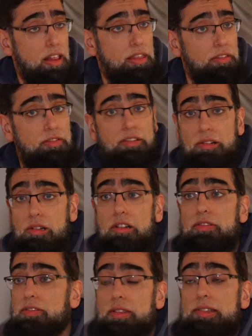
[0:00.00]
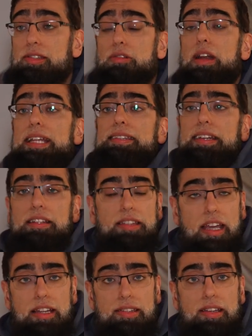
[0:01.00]
the fall of this great
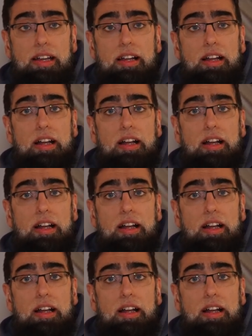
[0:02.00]
dictator